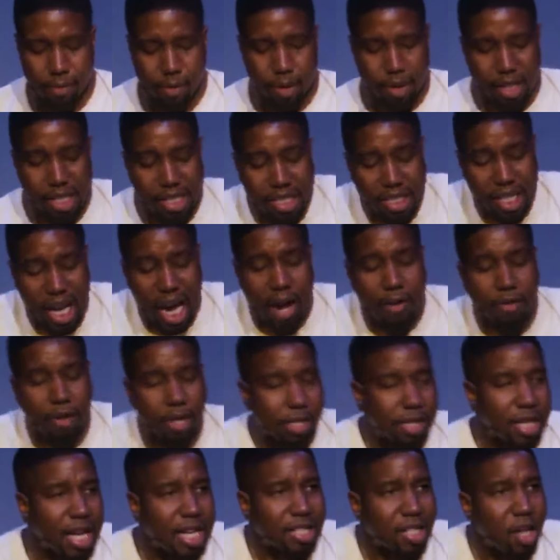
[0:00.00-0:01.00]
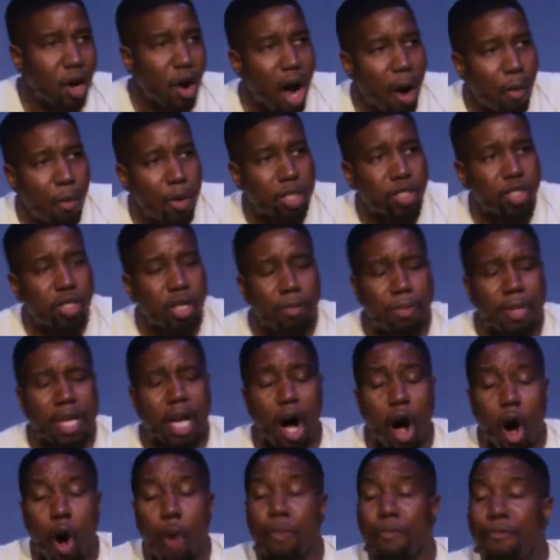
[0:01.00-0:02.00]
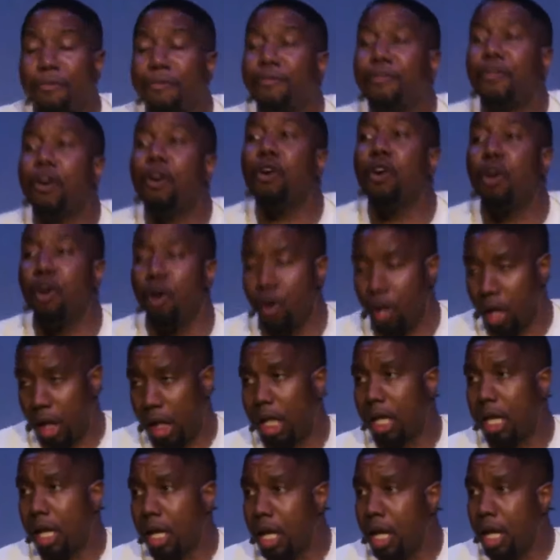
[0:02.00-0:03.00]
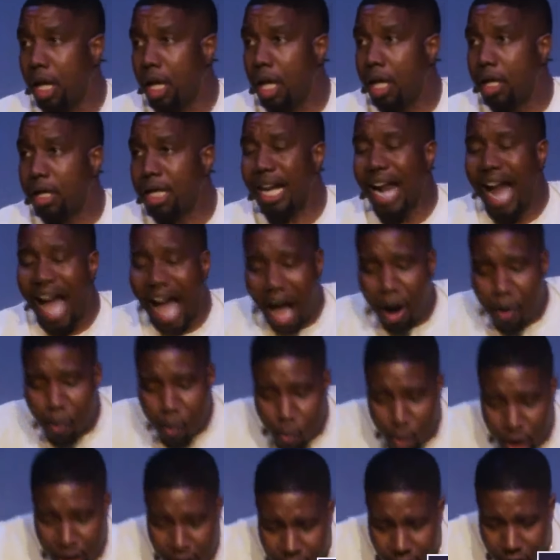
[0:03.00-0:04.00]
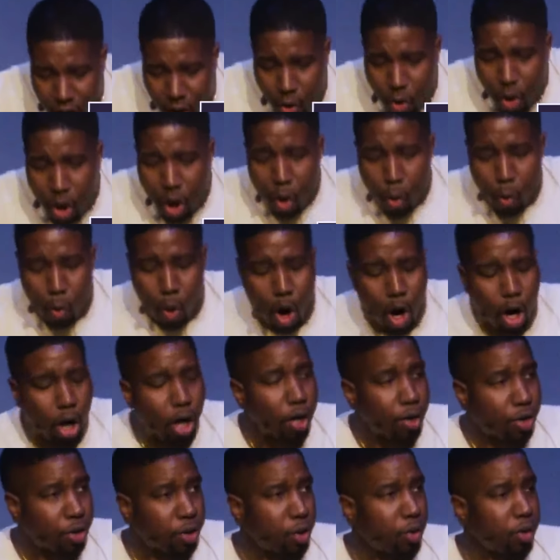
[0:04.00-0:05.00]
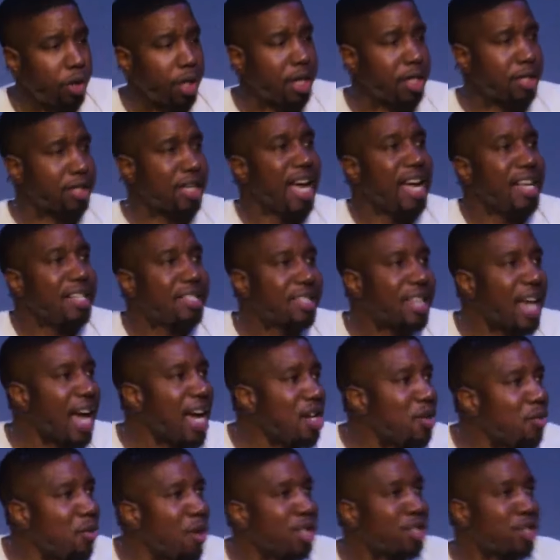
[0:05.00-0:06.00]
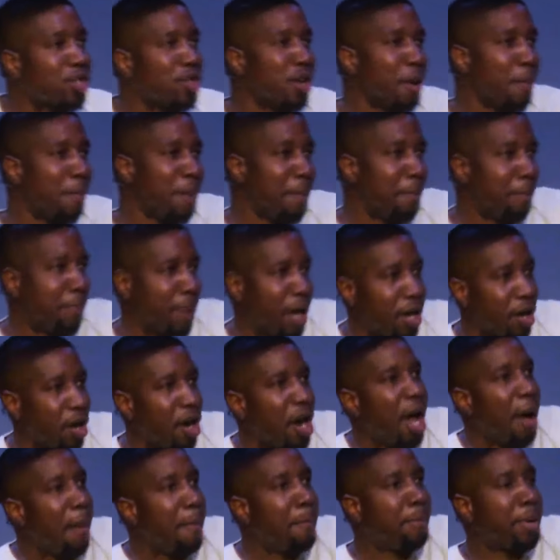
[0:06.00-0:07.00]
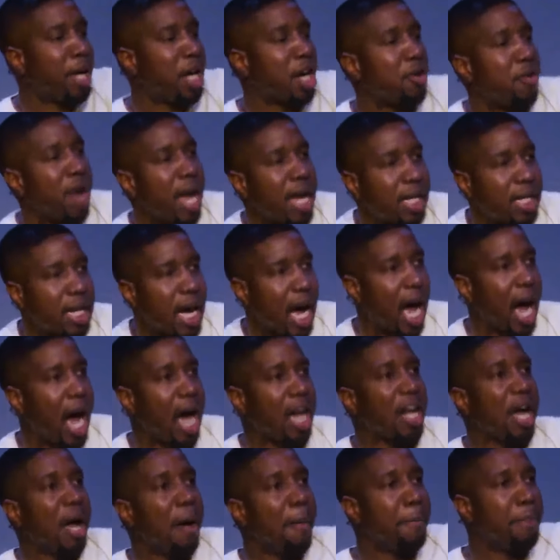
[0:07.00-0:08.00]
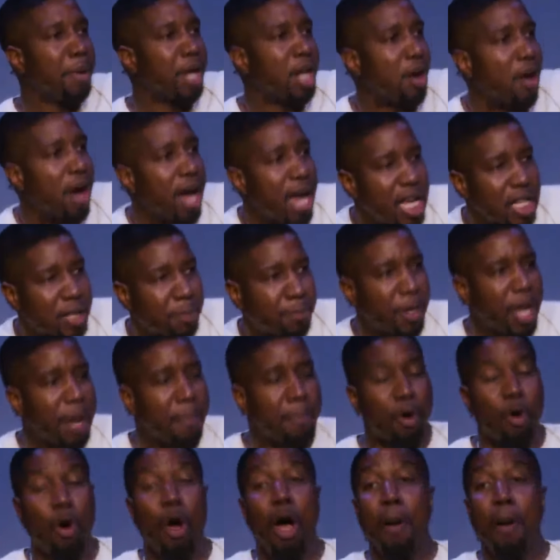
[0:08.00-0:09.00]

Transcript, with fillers: The Savior says, No, I want you to be hopeful that I will work through this. Satan wants you to be bitter, bitter at God, bitter at his people,